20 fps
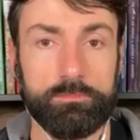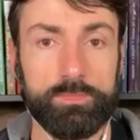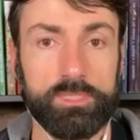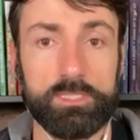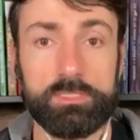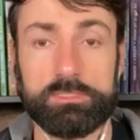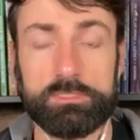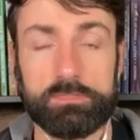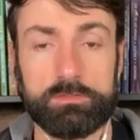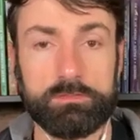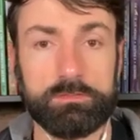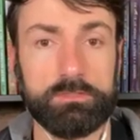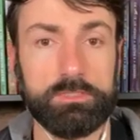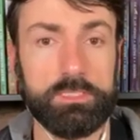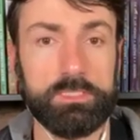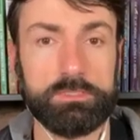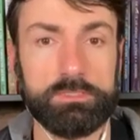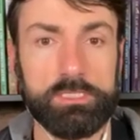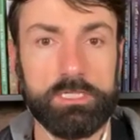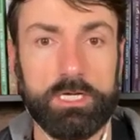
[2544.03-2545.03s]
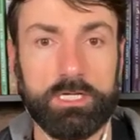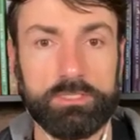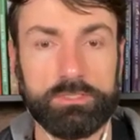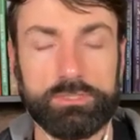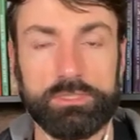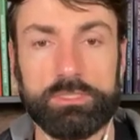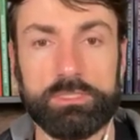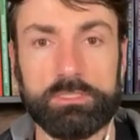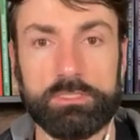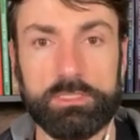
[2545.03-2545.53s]
because the
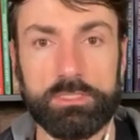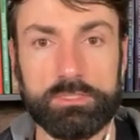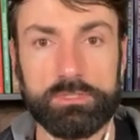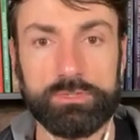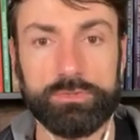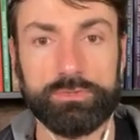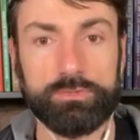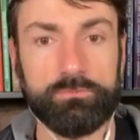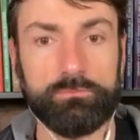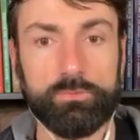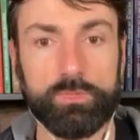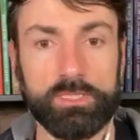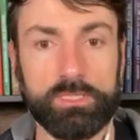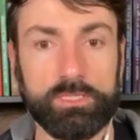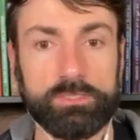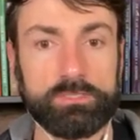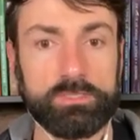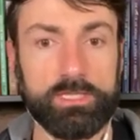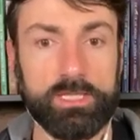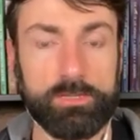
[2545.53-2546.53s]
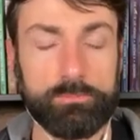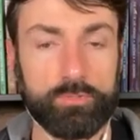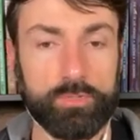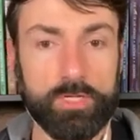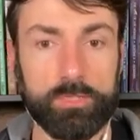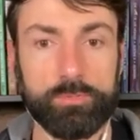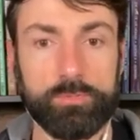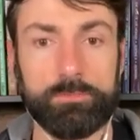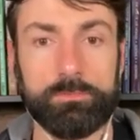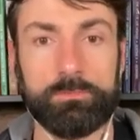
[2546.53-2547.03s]
etiology and the issue of what led to that
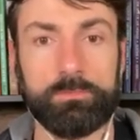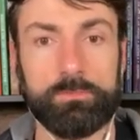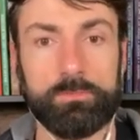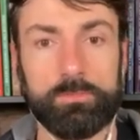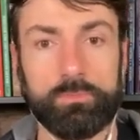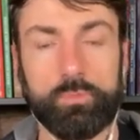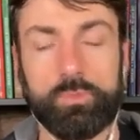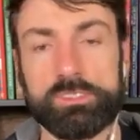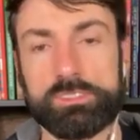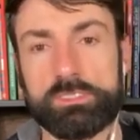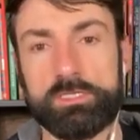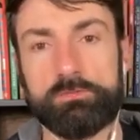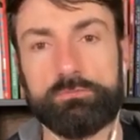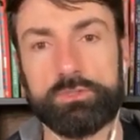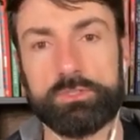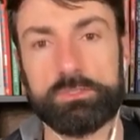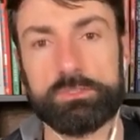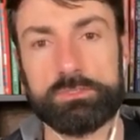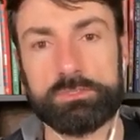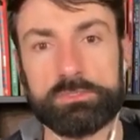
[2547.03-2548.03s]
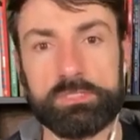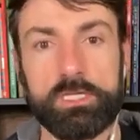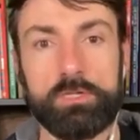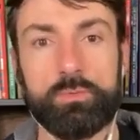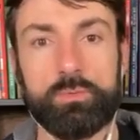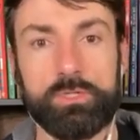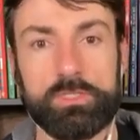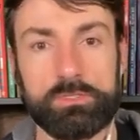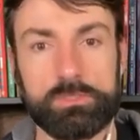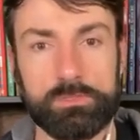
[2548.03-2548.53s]
problem was never
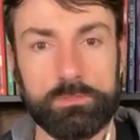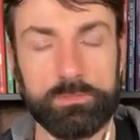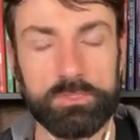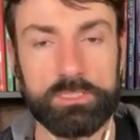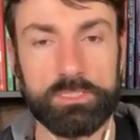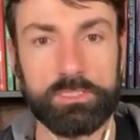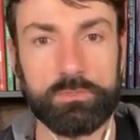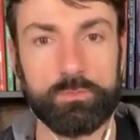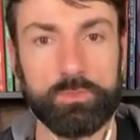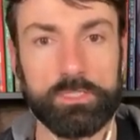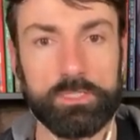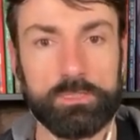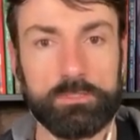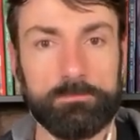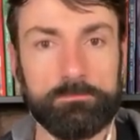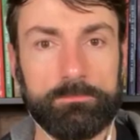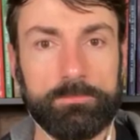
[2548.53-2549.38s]
dealt with to begin with.